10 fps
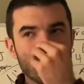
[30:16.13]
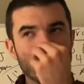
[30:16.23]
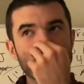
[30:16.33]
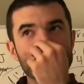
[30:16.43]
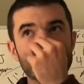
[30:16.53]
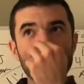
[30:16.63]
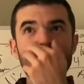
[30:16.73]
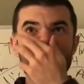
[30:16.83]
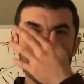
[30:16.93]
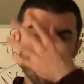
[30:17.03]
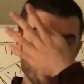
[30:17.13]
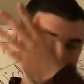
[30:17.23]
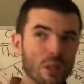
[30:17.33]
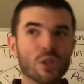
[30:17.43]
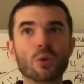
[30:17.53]
Now, that doesn't mean you go
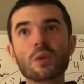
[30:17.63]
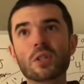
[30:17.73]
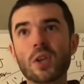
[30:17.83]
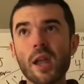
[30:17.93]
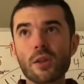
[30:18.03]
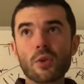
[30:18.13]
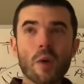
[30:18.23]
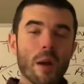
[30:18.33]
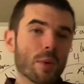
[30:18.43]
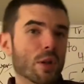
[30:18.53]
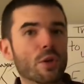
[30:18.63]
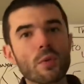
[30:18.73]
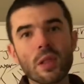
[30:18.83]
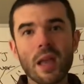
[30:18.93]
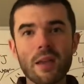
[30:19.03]
commit suicide, a new I'm in a
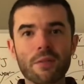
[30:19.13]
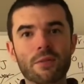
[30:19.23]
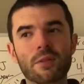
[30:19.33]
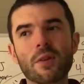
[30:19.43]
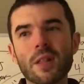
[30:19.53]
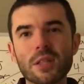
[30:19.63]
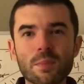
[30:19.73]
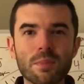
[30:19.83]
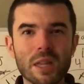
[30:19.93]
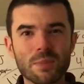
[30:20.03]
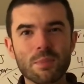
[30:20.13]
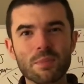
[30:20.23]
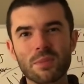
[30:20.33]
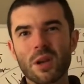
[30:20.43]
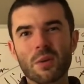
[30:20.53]
new life. No, that's, that's,
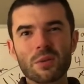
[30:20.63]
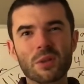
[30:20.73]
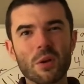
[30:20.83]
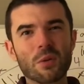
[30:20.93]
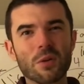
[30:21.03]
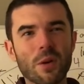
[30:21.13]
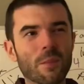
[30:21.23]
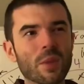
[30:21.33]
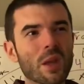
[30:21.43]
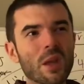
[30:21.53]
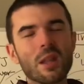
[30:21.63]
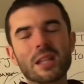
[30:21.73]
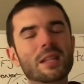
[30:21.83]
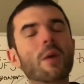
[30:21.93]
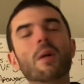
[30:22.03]
no, no, no, no.
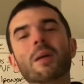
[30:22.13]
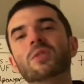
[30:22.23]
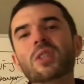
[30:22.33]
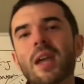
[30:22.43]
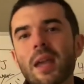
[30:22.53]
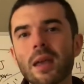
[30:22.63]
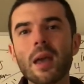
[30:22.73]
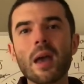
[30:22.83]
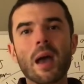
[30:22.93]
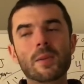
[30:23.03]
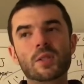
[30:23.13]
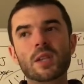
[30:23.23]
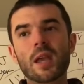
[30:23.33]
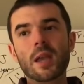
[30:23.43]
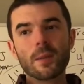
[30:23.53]
That's not what I'm saying. I'm
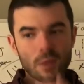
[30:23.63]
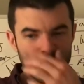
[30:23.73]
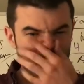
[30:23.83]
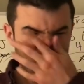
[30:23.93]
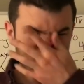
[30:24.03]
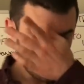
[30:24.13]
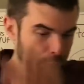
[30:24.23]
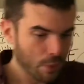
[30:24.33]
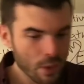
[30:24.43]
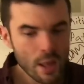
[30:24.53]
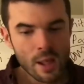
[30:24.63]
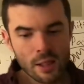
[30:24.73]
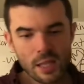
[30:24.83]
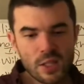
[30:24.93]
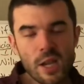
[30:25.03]
saying, like, for example,
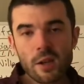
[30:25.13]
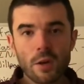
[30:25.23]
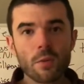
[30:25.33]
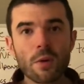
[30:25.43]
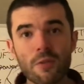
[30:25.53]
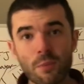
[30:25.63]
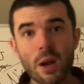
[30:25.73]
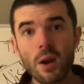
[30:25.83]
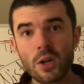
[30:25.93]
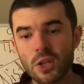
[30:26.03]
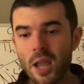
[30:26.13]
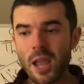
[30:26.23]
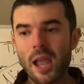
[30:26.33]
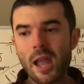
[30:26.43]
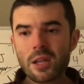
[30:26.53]
let's say you're in a rough marriage
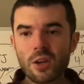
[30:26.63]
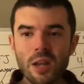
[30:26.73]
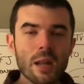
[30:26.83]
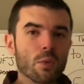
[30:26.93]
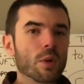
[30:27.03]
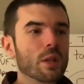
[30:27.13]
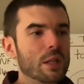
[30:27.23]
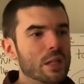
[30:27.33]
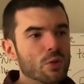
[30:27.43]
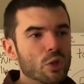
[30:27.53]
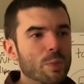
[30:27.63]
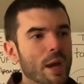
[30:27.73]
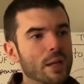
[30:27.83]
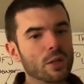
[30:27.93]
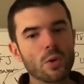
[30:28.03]
and you're getting really
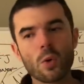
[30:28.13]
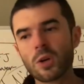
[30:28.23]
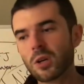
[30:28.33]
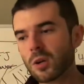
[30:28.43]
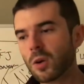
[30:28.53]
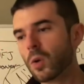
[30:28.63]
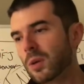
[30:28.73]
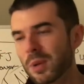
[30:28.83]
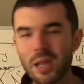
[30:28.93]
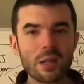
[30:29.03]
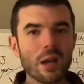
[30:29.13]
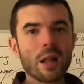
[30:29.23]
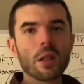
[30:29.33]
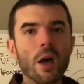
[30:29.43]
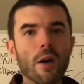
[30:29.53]
disrespected or you're or you're being
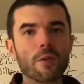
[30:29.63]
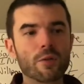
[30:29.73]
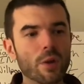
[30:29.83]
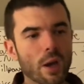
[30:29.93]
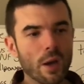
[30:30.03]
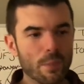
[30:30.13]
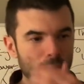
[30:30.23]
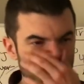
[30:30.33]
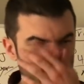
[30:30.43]
not loved uh, by